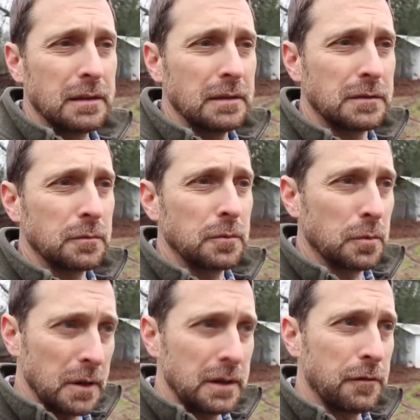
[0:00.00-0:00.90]
that's
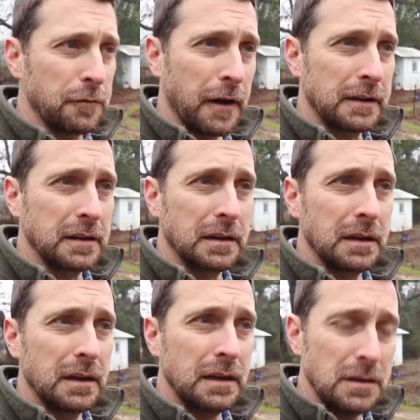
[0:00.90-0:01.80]
really
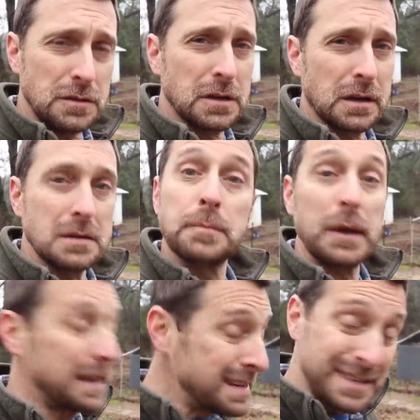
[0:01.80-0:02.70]
affecting his chickens, but
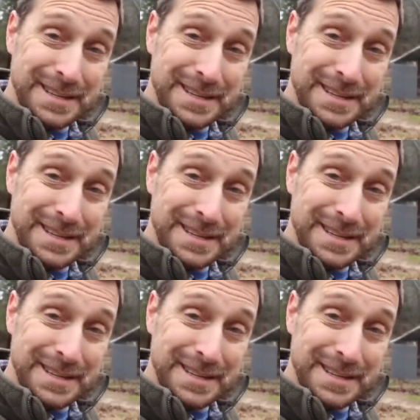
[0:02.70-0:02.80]
he's